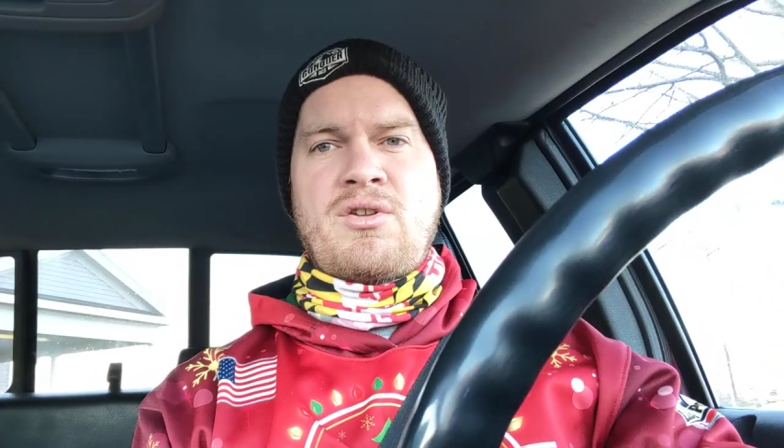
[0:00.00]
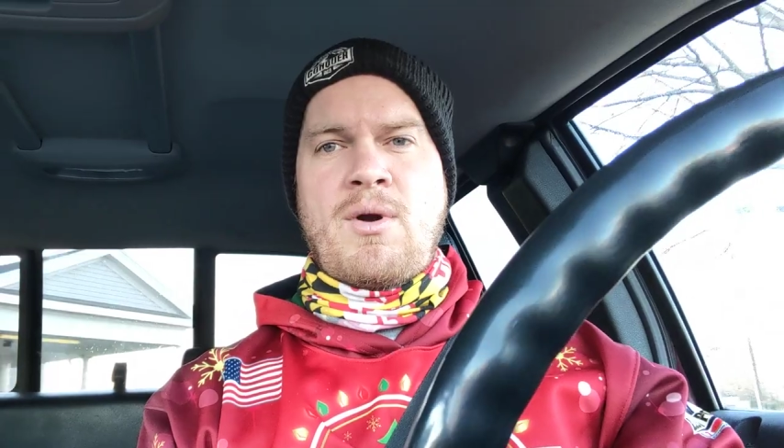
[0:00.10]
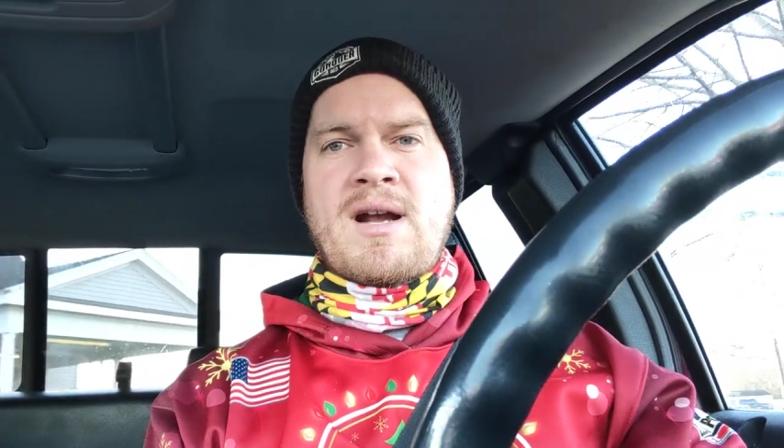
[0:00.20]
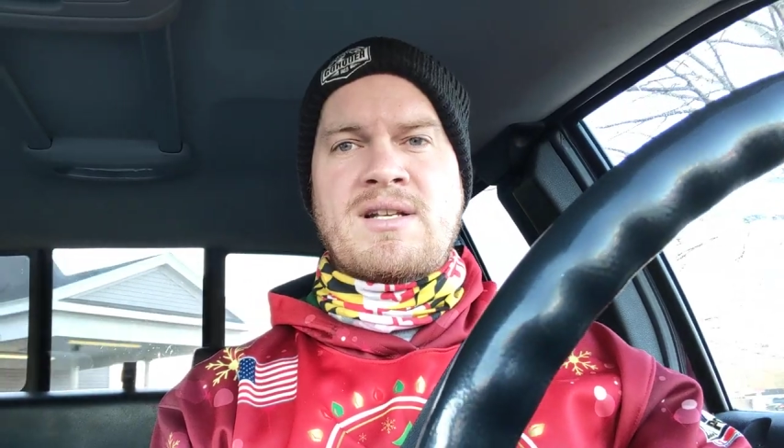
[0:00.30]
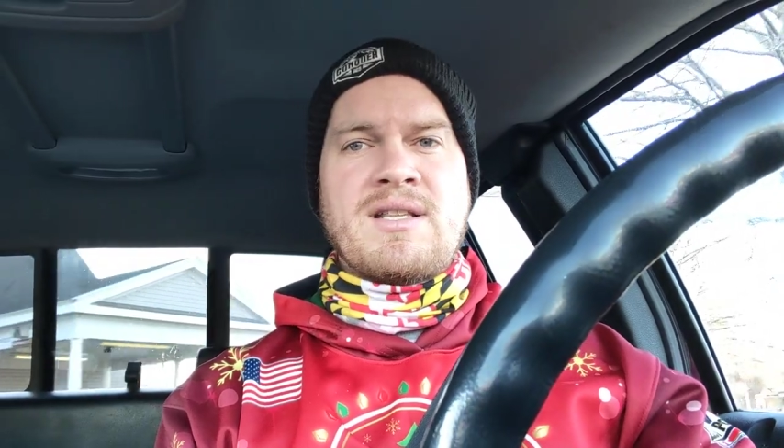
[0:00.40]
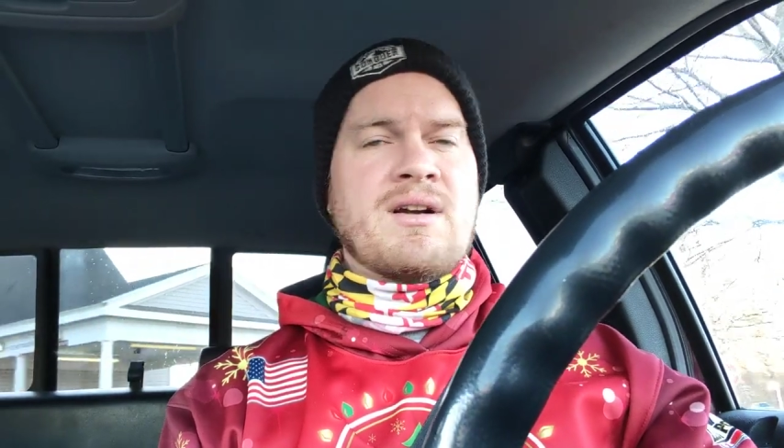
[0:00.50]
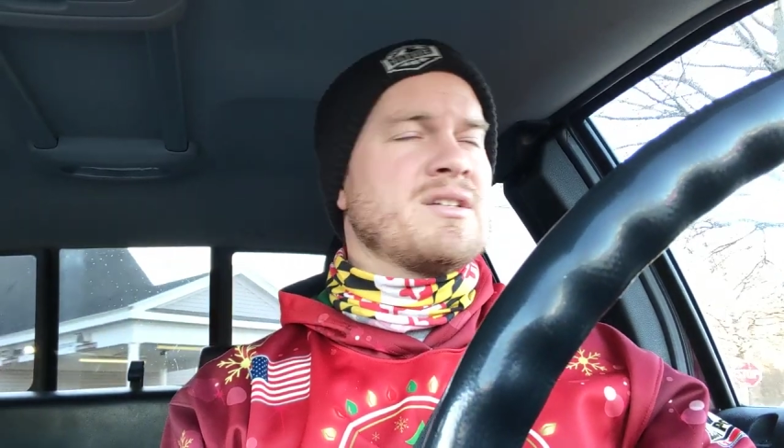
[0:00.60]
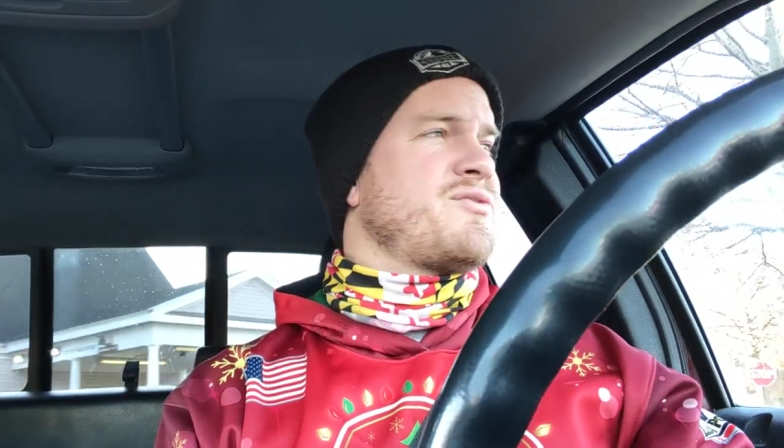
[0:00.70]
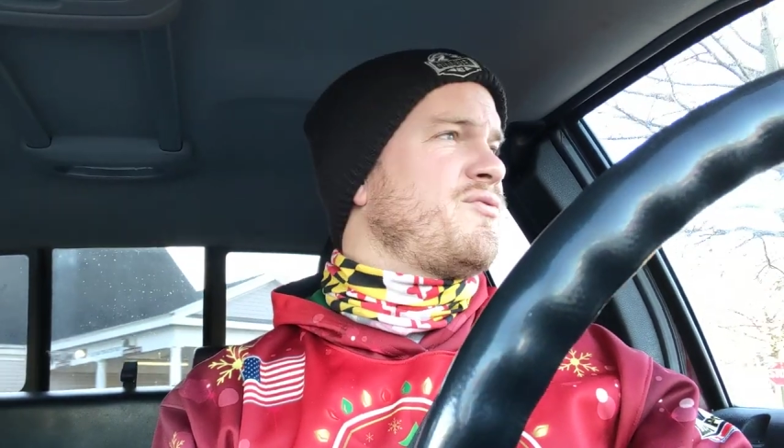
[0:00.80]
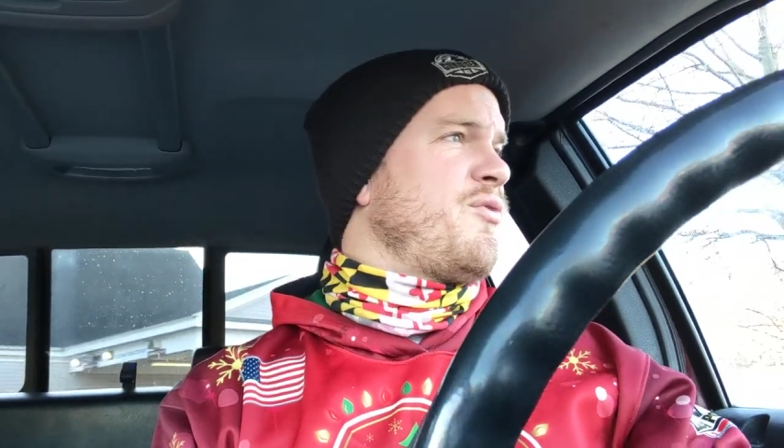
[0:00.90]
a direction. There
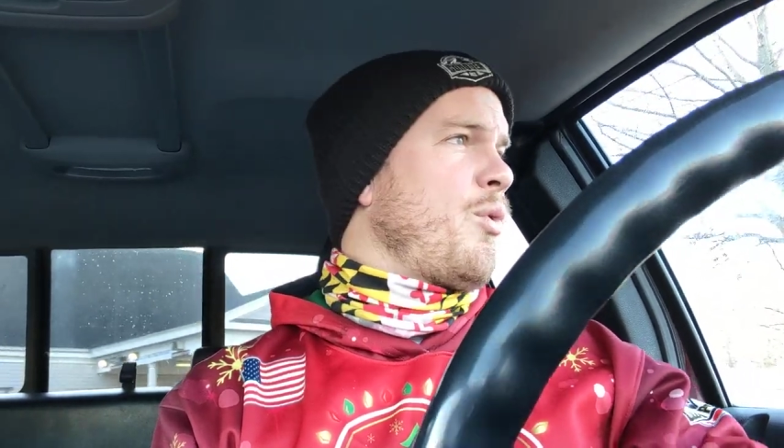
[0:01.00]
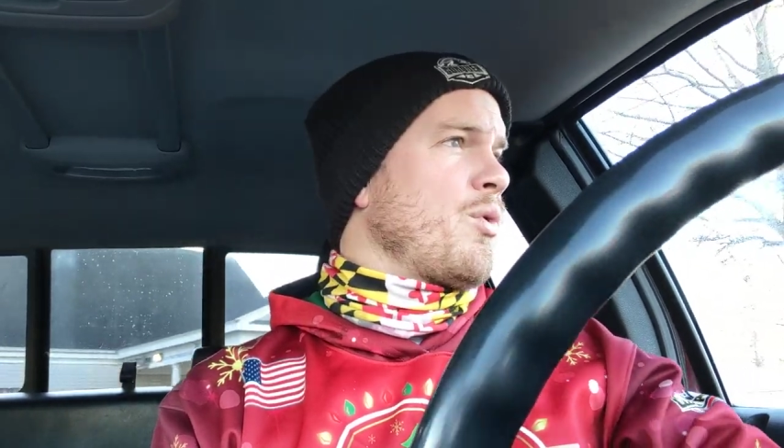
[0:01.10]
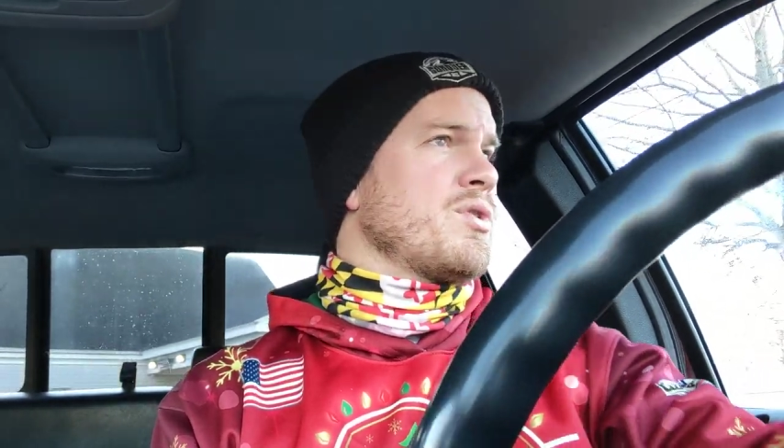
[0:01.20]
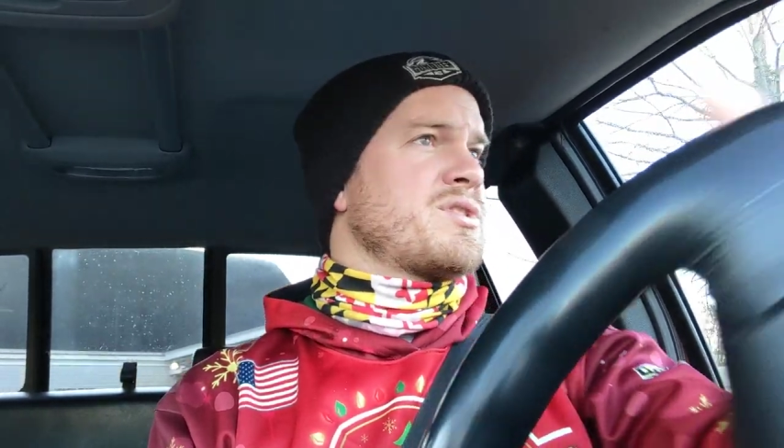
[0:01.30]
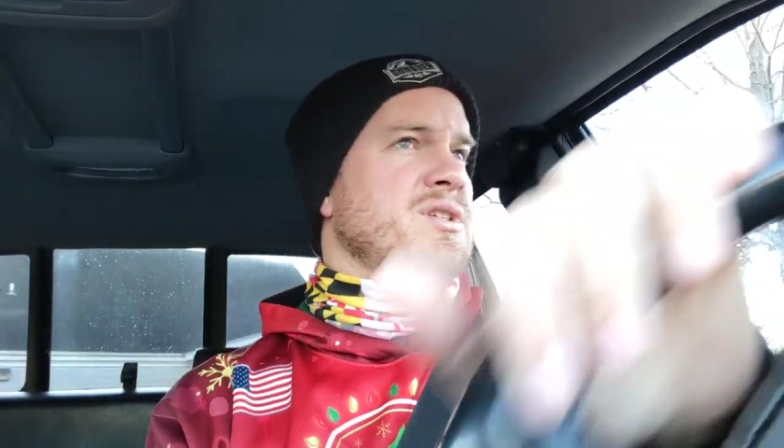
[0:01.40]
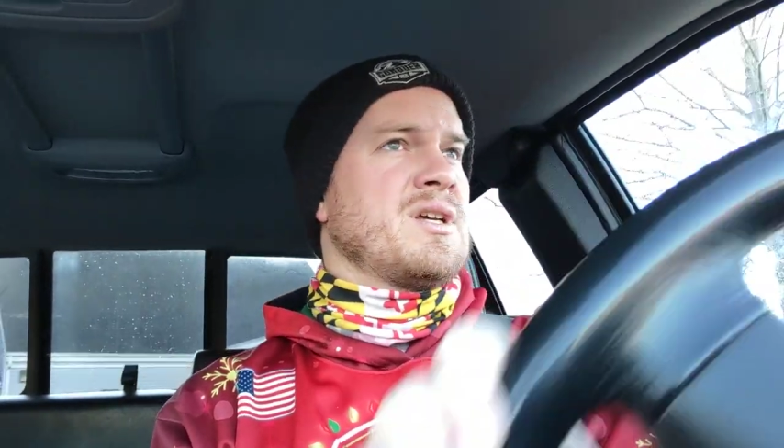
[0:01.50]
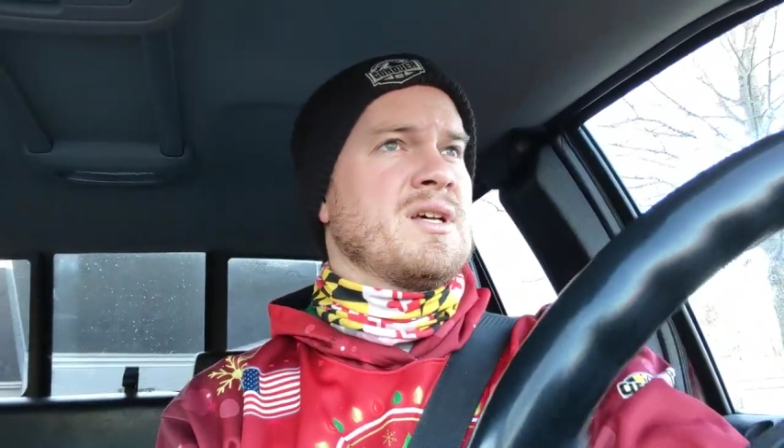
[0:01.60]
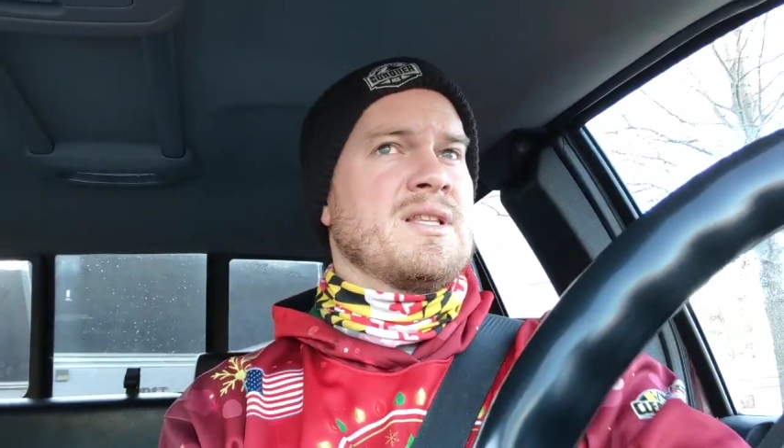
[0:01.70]
is force